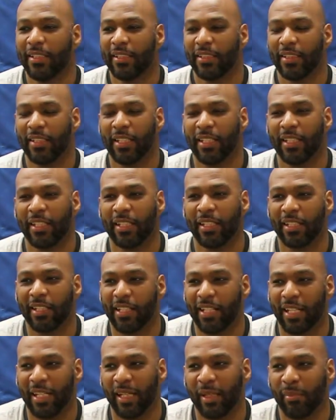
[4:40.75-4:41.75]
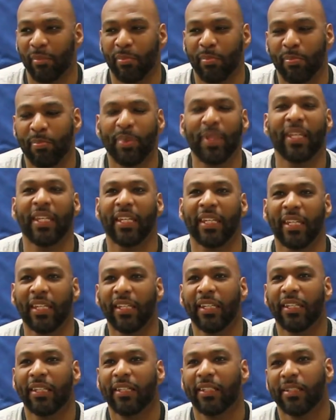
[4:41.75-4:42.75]
getting a
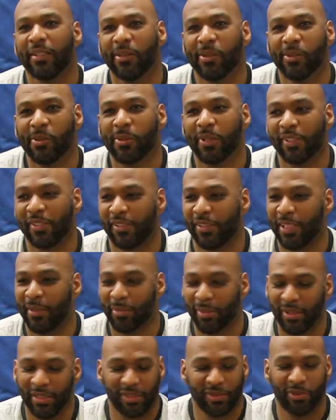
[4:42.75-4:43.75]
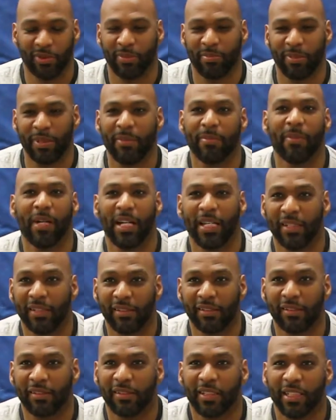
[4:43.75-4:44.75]
B or a C plus or a B
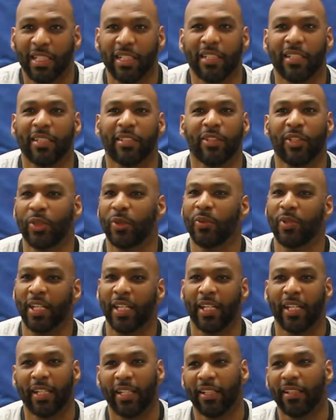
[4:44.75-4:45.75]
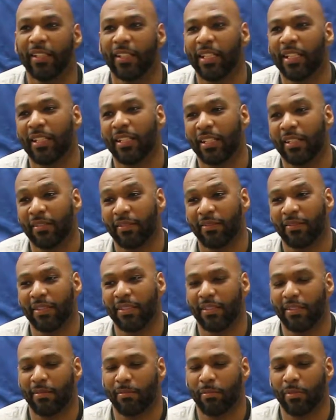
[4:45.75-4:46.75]
minus, he could do that. And
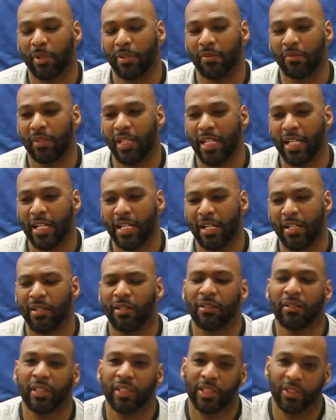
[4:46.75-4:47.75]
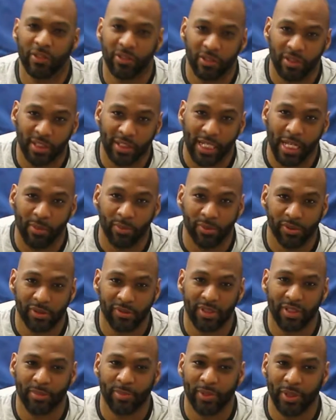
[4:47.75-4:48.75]
early on, I
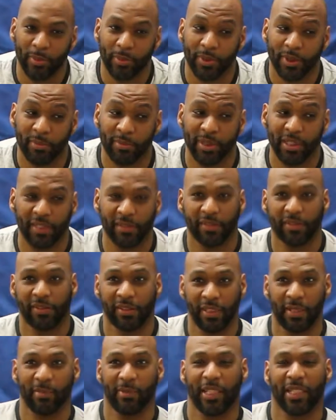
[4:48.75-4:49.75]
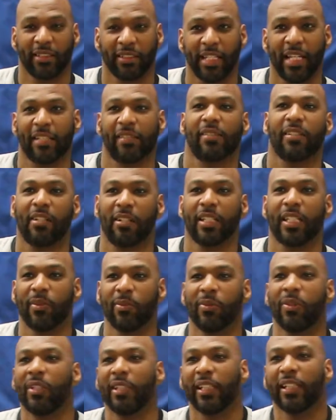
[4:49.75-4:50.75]
was upset with him because it seemed like that's all he
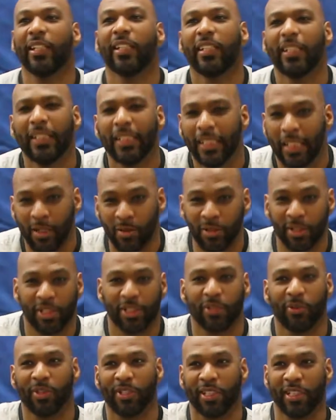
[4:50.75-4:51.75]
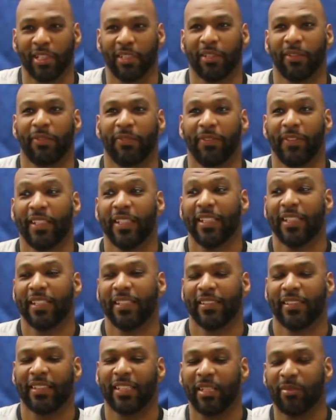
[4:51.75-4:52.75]
wanted. I want to do enough
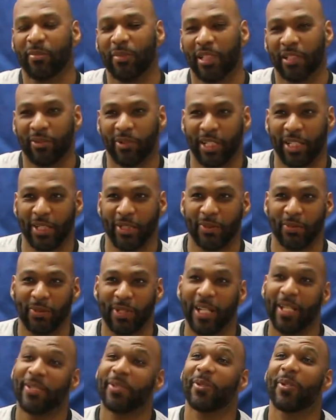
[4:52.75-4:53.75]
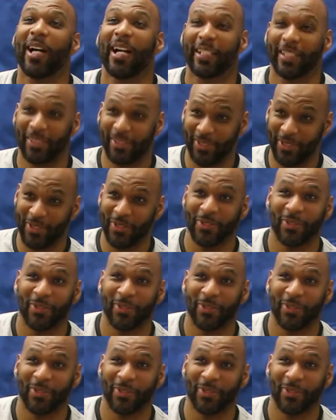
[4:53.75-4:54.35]
to keep my grades right so I can still